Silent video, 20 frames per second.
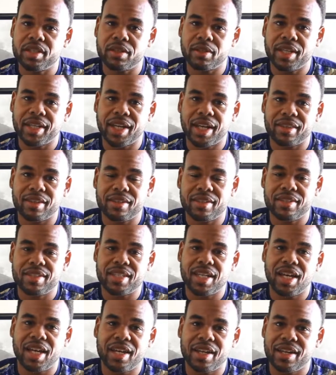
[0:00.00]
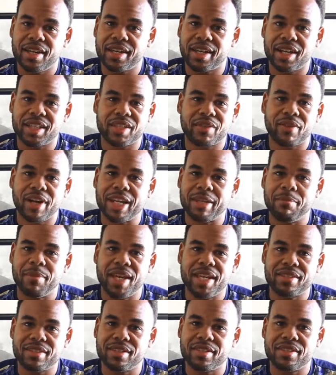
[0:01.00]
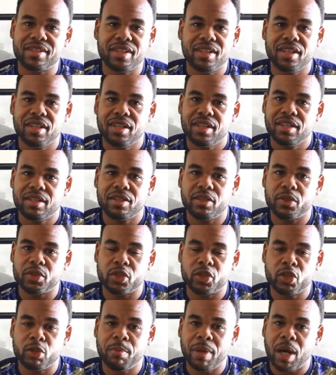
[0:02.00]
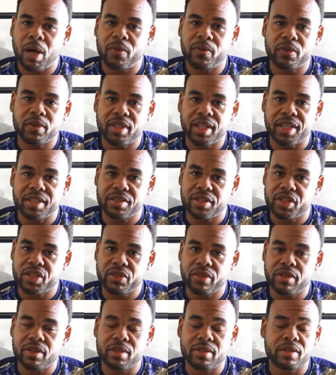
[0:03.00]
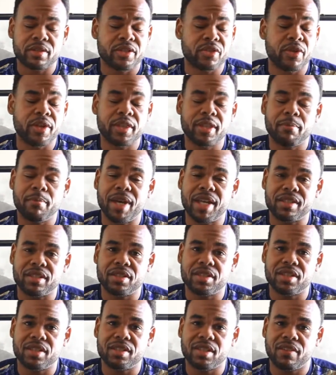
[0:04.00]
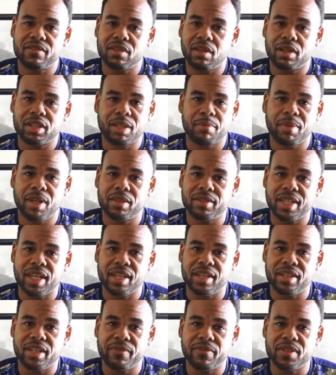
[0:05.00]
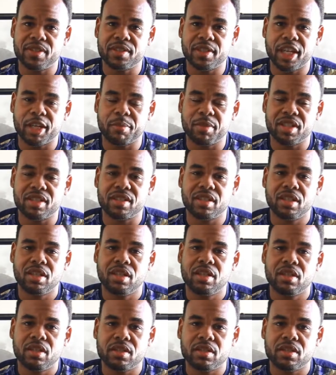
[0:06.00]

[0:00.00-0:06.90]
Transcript: So they got the design and they got the right message. Those are 2 powerful things. They're strength and messages. I've talked about that in different segments.